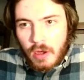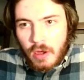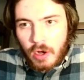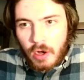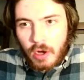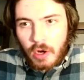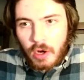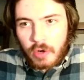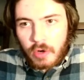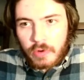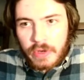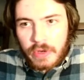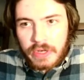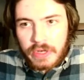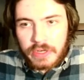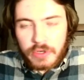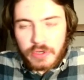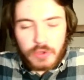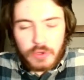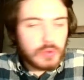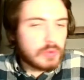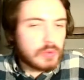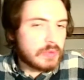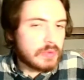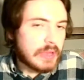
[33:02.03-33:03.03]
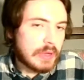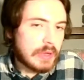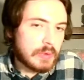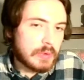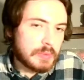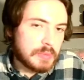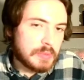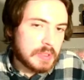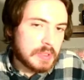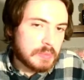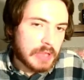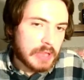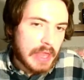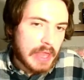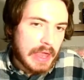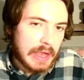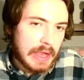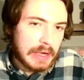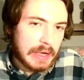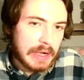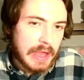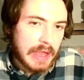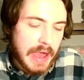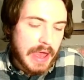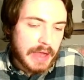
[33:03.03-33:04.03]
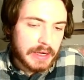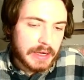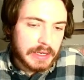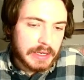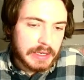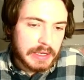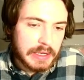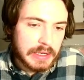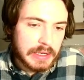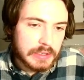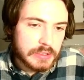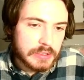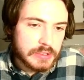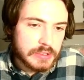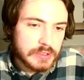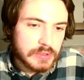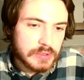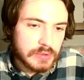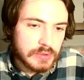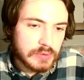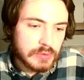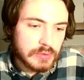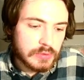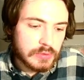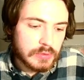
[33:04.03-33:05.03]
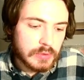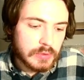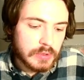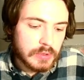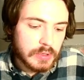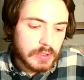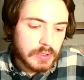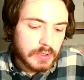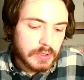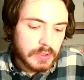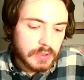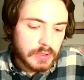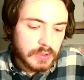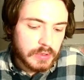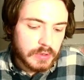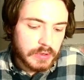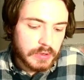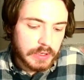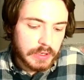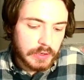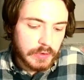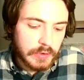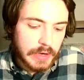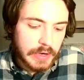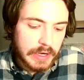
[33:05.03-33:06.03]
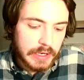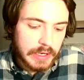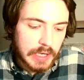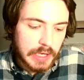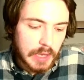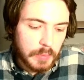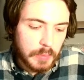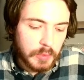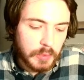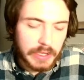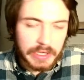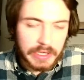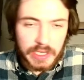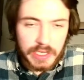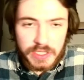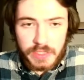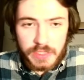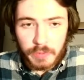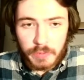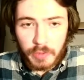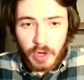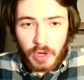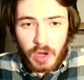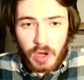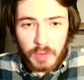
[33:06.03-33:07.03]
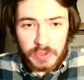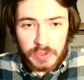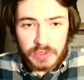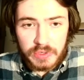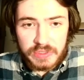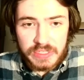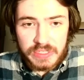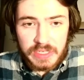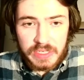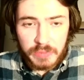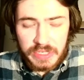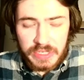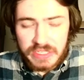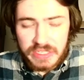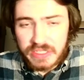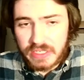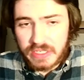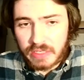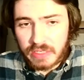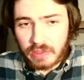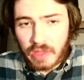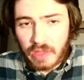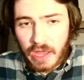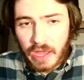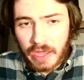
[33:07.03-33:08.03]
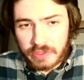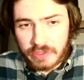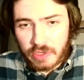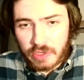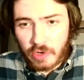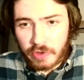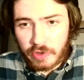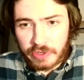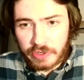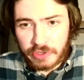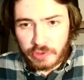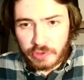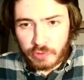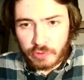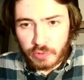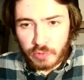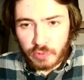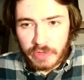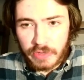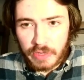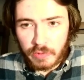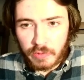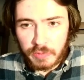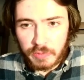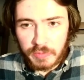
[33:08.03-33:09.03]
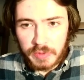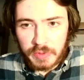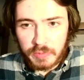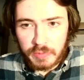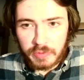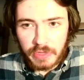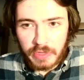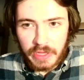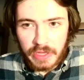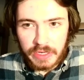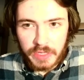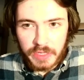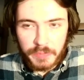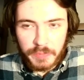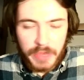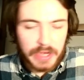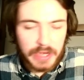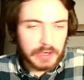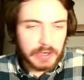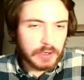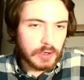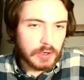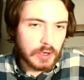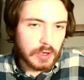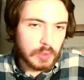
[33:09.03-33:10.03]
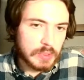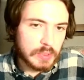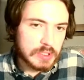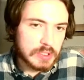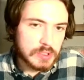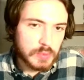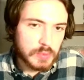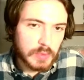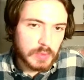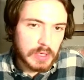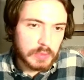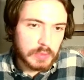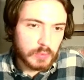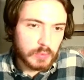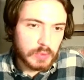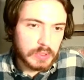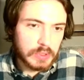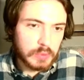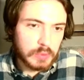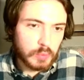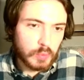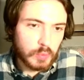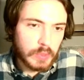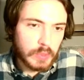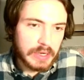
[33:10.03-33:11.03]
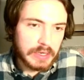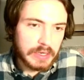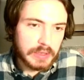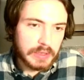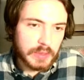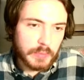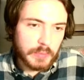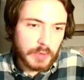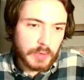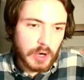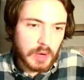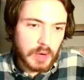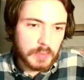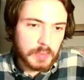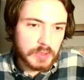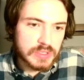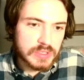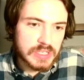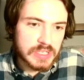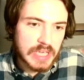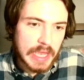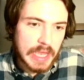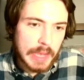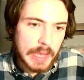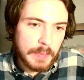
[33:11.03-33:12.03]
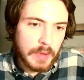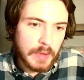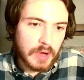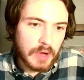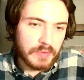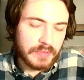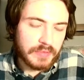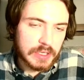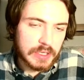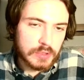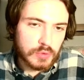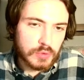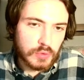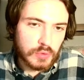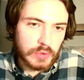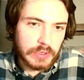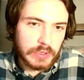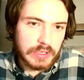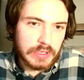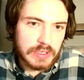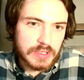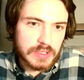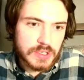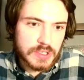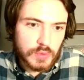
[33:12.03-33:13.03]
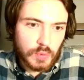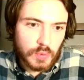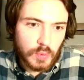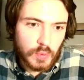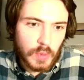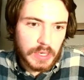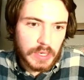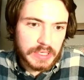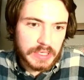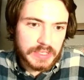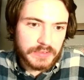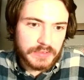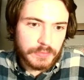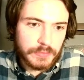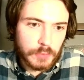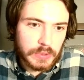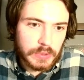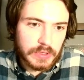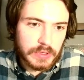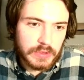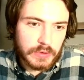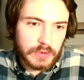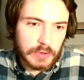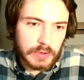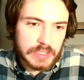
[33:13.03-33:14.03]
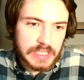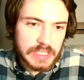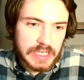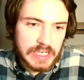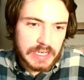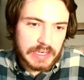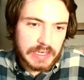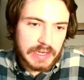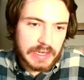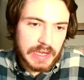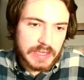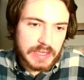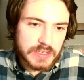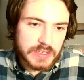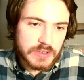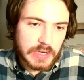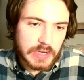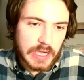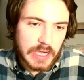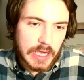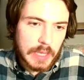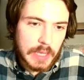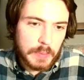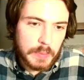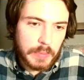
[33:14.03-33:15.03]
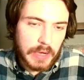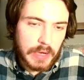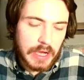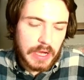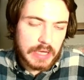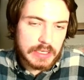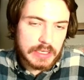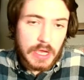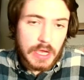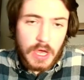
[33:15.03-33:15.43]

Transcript: already knew who they would be playing heading into the Grey Cup. Well, I guess the Bombers and BC Lions already knew who they would be playing, depending on which one would win, and the Bombers came out victorious 24-13 yesterday. But